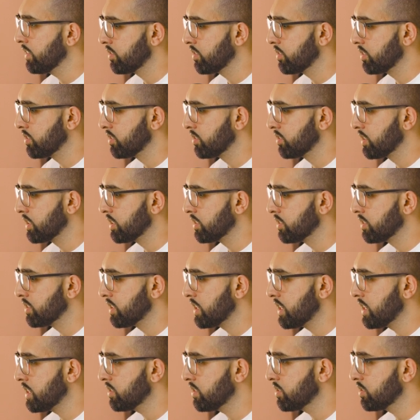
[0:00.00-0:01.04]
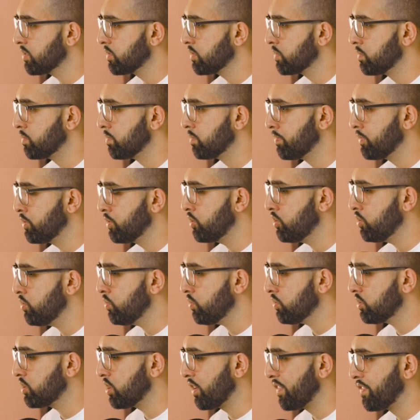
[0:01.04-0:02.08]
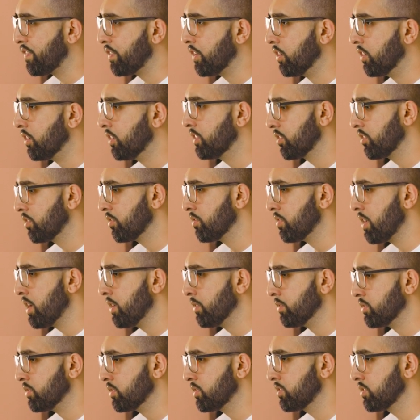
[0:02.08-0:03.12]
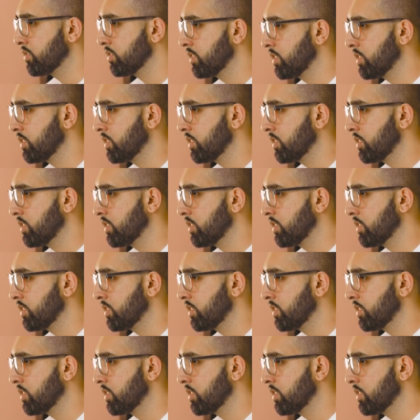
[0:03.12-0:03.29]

so it stays nice and beautiful throughout.